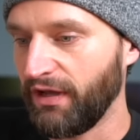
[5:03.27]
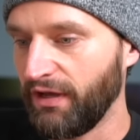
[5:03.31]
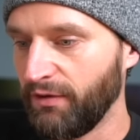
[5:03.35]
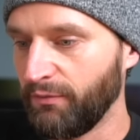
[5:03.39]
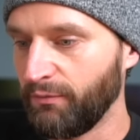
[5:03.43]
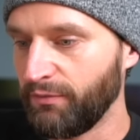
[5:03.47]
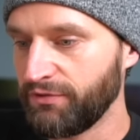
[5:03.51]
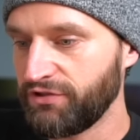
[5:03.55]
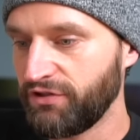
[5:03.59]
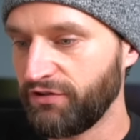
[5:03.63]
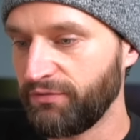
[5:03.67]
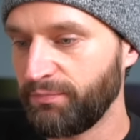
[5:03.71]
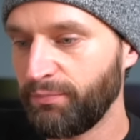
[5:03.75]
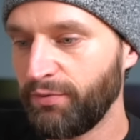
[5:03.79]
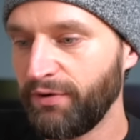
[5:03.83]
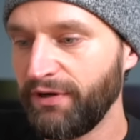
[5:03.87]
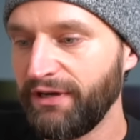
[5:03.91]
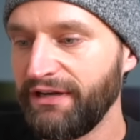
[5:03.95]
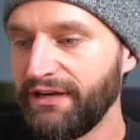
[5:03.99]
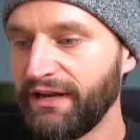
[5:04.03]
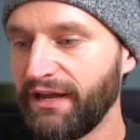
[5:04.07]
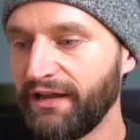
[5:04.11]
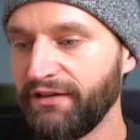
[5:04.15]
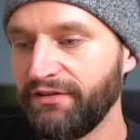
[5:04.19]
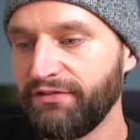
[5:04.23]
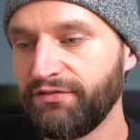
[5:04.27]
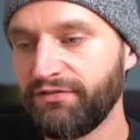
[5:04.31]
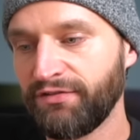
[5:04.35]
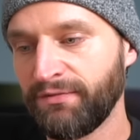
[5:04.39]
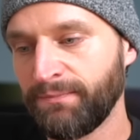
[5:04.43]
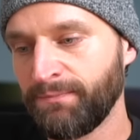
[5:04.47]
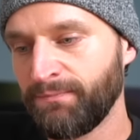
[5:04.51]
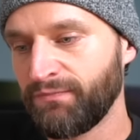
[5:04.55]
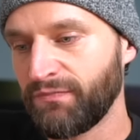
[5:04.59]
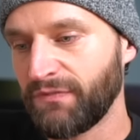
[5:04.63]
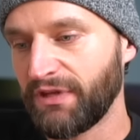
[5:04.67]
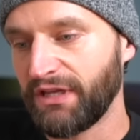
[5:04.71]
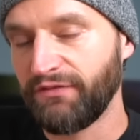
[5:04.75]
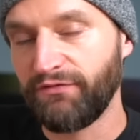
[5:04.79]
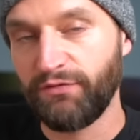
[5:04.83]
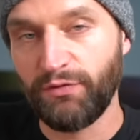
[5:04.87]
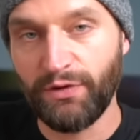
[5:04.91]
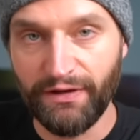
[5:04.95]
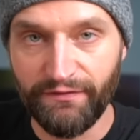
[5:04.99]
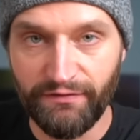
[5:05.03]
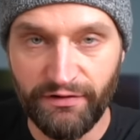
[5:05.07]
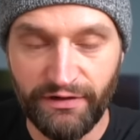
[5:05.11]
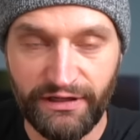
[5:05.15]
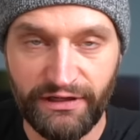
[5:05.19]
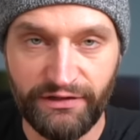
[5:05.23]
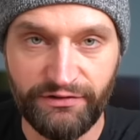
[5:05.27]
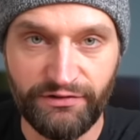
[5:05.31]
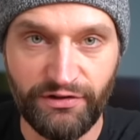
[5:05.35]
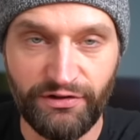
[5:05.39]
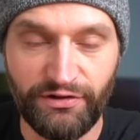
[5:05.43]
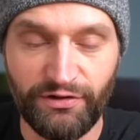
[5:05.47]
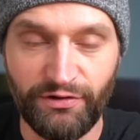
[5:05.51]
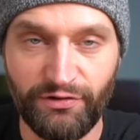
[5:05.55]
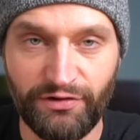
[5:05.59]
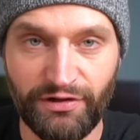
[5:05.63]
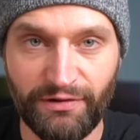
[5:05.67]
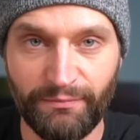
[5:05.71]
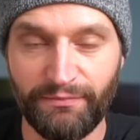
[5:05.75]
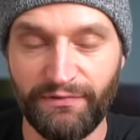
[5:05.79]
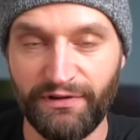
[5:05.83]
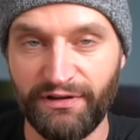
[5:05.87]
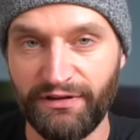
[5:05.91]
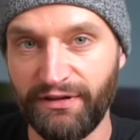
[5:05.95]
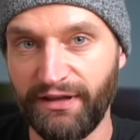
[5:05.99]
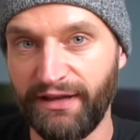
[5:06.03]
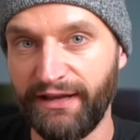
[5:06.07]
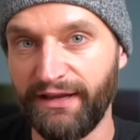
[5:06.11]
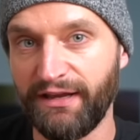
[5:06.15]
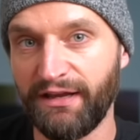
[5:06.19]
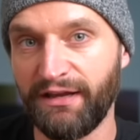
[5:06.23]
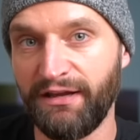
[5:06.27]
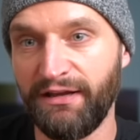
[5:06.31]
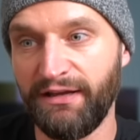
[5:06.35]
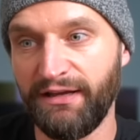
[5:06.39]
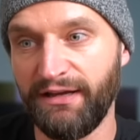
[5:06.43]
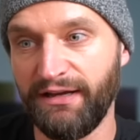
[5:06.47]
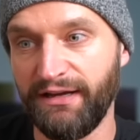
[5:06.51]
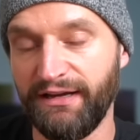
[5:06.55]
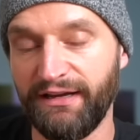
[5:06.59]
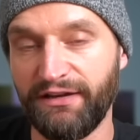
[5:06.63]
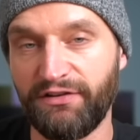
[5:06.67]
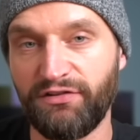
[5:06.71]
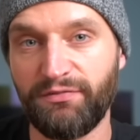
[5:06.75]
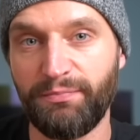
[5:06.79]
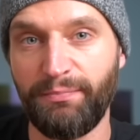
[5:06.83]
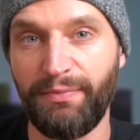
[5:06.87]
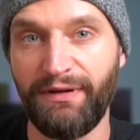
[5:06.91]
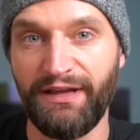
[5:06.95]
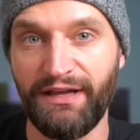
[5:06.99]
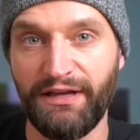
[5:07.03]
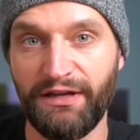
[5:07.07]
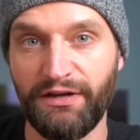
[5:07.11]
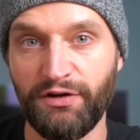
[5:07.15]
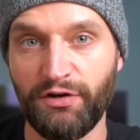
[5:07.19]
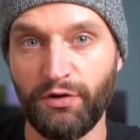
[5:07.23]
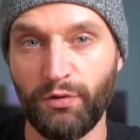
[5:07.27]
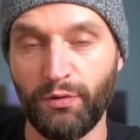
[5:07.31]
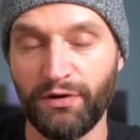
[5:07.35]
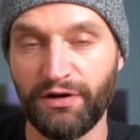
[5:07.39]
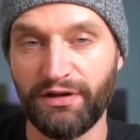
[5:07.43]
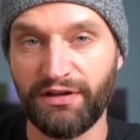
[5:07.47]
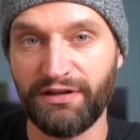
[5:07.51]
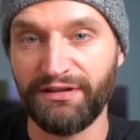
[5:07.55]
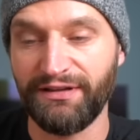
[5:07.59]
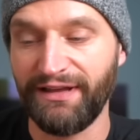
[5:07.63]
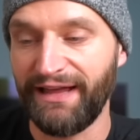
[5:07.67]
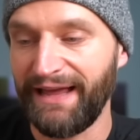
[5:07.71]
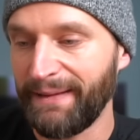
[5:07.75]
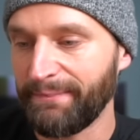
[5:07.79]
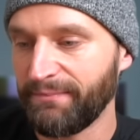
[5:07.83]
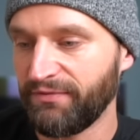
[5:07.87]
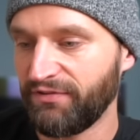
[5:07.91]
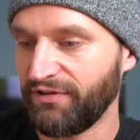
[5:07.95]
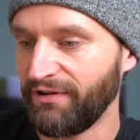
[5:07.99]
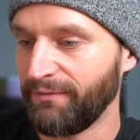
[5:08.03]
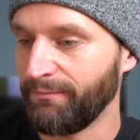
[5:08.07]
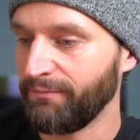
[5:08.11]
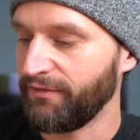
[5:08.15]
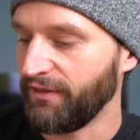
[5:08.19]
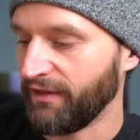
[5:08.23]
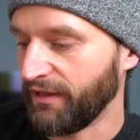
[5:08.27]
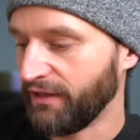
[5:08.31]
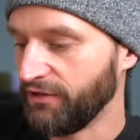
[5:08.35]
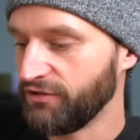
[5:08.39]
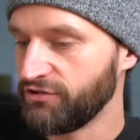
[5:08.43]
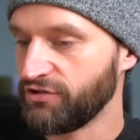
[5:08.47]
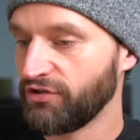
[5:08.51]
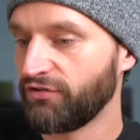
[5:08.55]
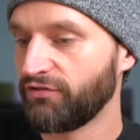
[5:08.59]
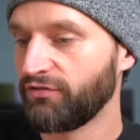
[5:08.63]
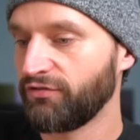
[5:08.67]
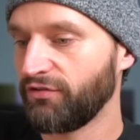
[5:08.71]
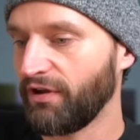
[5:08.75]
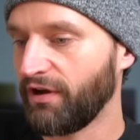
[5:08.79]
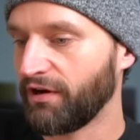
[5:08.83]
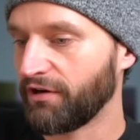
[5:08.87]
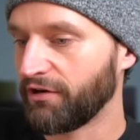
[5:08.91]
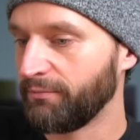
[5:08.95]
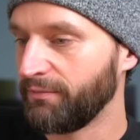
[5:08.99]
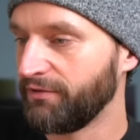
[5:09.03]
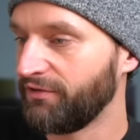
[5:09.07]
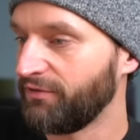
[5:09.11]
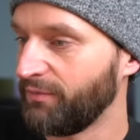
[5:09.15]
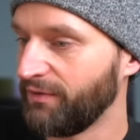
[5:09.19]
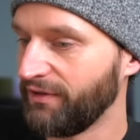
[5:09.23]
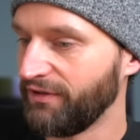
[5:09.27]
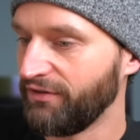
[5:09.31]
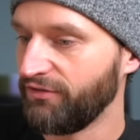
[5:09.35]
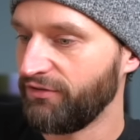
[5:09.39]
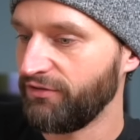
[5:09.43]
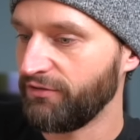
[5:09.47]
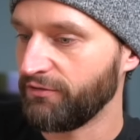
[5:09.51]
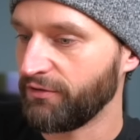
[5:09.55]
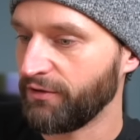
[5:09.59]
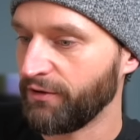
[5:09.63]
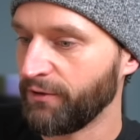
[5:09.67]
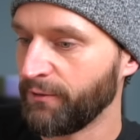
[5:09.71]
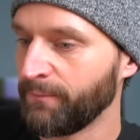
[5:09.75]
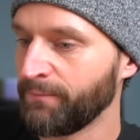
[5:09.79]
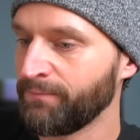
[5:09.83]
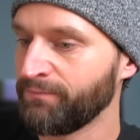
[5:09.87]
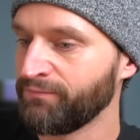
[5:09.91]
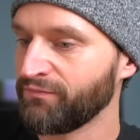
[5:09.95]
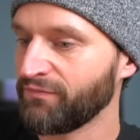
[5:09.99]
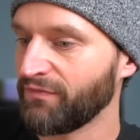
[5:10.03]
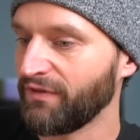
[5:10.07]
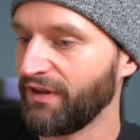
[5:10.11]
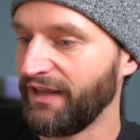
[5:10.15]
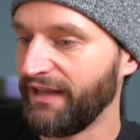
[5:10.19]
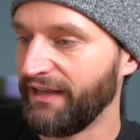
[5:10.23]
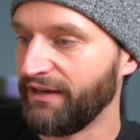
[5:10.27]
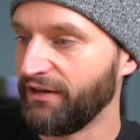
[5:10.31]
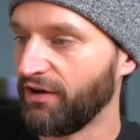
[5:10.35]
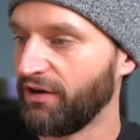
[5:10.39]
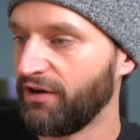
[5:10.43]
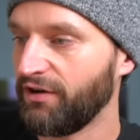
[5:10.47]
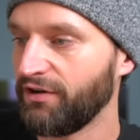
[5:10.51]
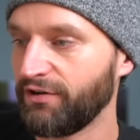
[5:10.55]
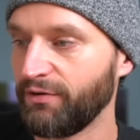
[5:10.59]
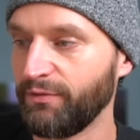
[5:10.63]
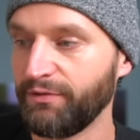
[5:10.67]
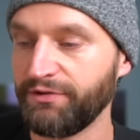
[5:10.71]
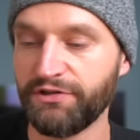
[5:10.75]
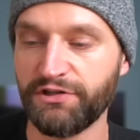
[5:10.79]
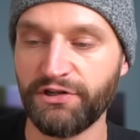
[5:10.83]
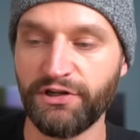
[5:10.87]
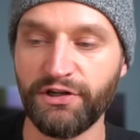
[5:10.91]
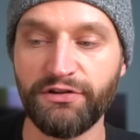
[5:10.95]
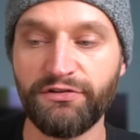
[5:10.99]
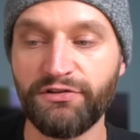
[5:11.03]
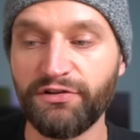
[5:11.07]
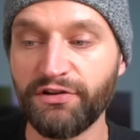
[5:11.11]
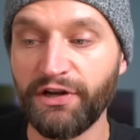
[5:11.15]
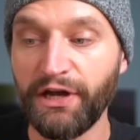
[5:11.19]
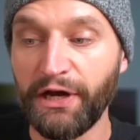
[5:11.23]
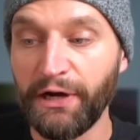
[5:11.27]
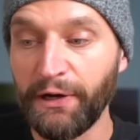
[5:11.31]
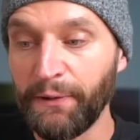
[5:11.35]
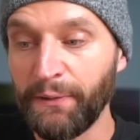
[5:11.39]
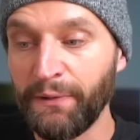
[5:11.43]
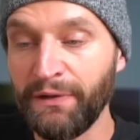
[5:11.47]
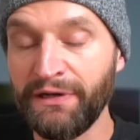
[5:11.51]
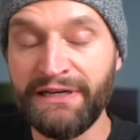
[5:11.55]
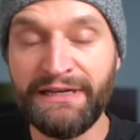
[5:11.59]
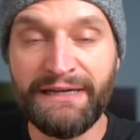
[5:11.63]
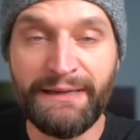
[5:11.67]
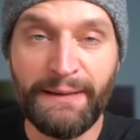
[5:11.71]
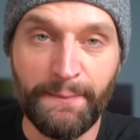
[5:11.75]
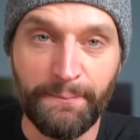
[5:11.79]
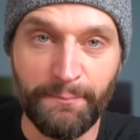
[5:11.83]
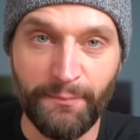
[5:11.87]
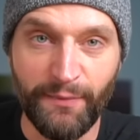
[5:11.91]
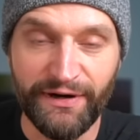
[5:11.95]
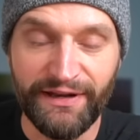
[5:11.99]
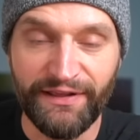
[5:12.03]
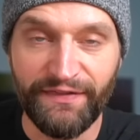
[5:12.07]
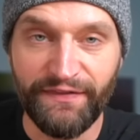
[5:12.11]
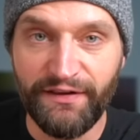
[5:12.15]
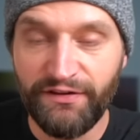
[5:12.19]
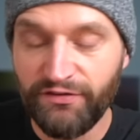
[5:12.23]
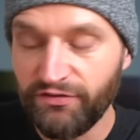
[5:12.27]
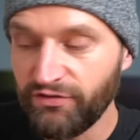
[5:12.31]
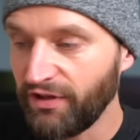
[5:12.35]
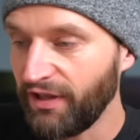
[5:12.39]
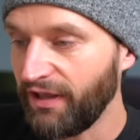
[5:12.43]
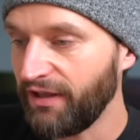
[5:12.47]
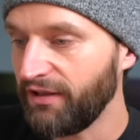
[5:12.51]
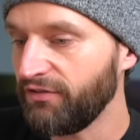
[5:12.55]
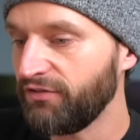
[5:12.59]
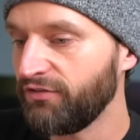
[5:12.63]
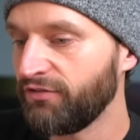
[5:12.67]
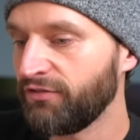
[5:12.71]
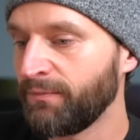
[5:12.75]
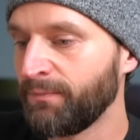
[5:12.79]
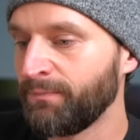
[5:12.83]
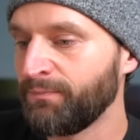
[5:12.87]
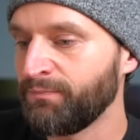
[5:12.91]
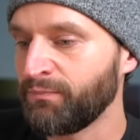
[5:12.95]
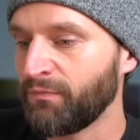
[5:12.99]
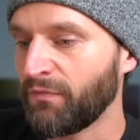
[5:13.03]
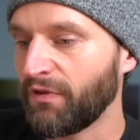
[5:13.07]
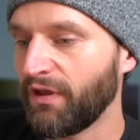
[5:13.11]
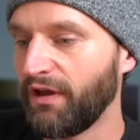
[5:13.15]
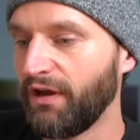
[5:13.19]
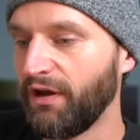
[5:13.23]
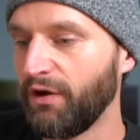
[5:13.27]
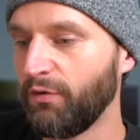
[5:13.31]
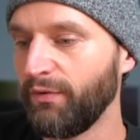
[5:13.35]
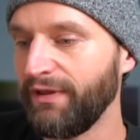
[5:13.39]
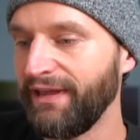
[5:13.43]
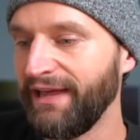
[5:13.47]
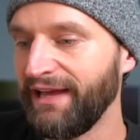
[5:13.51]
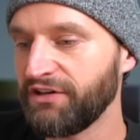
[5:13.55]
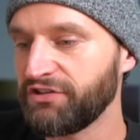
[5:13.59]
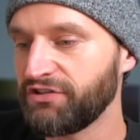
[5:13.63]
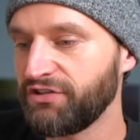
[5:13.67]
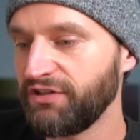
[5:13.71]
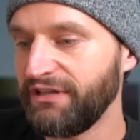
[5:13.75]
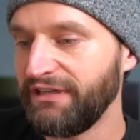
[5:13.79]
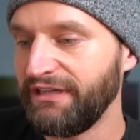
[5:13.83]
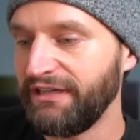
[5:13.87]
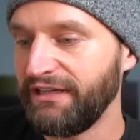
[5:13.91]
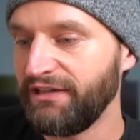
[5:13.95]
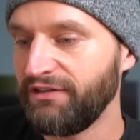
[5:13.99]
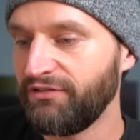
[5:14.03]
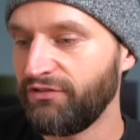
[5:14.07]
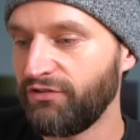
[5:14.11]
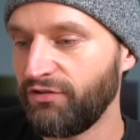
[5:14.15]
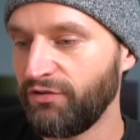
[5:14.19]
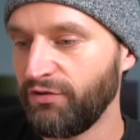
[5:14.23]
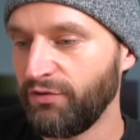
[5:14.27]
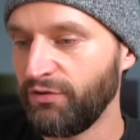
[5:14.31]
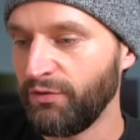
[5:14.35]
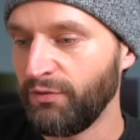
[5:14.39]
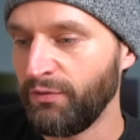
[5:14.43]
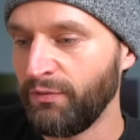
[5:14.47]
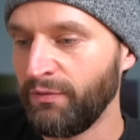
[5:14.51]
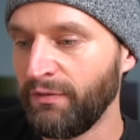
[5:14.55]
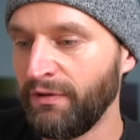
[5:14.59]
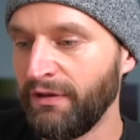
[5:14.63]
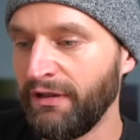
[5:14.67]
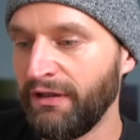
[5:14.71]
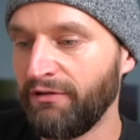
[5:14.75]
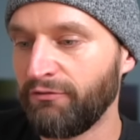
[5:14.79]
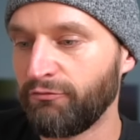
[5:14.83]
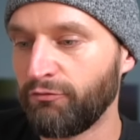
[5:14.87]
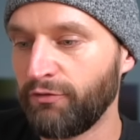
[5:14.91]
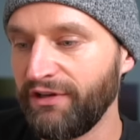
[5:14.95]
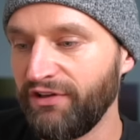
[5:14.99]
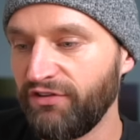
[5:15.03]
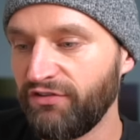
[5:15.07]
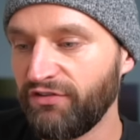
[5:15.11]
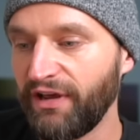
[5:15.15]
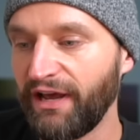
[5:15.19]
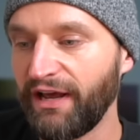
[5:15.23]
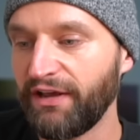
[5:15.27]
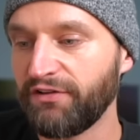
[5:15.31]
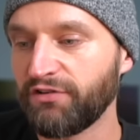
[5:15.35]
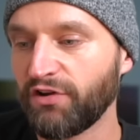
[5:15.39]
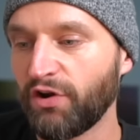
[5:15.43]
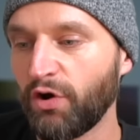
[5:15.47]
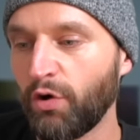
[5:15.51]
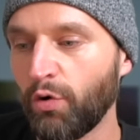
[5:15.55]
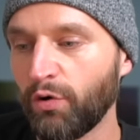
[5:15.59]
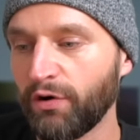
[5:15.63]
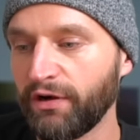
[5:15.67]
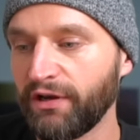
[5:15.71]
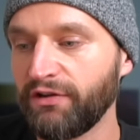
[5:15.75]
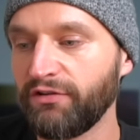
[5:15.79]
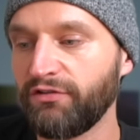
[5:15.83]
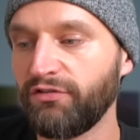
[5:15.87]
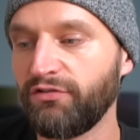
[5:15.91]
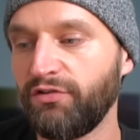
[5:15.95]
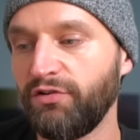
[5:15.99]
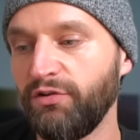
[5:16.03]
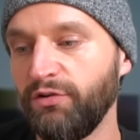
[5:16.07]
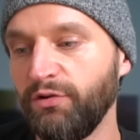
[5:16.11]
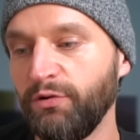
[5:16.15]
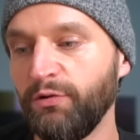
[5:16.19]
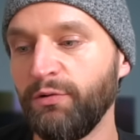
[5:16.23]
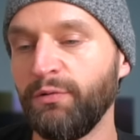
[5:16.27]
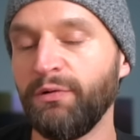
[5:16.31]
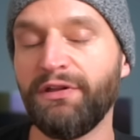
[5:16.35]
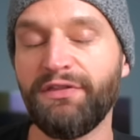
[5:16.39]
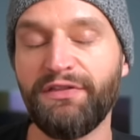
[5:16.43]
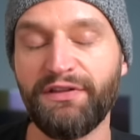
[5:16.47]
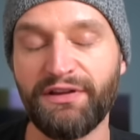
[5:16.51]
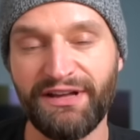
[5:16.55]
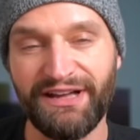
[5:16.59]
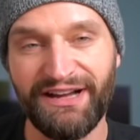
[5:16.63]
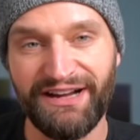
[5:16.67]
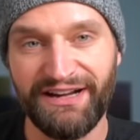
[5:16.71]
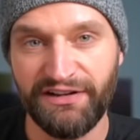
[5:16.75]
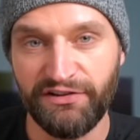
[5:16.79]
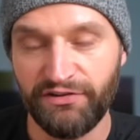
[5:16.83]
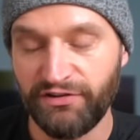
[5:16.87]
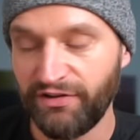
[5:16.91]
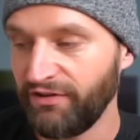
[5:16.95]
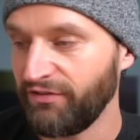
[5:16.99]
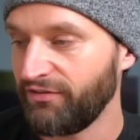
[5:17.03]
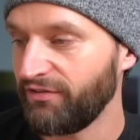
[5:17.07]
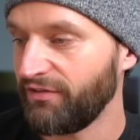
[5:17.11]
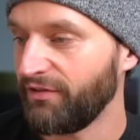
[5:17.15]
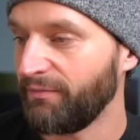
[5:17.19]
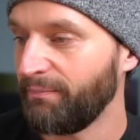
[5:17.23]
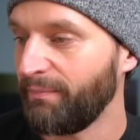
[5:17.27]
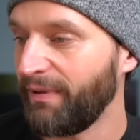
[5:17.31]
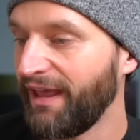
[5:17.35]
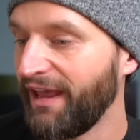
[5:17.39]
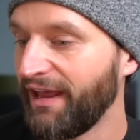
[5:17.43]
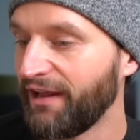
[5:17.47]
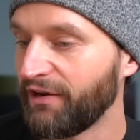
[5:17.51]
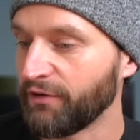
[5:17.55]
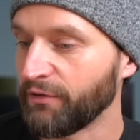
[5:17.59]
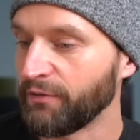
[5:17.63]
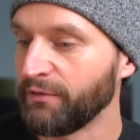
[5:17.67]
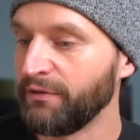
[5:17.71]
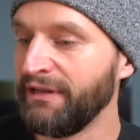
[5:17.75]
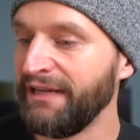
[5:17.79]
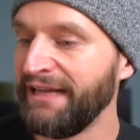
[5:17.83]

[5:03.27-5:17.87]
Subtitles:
which is pretty nice if you ever need to do something like expand or collapse something. You just toggle between 0 and auto and you're good to go. But in this case, we actually need to resize according to the contents of the panel.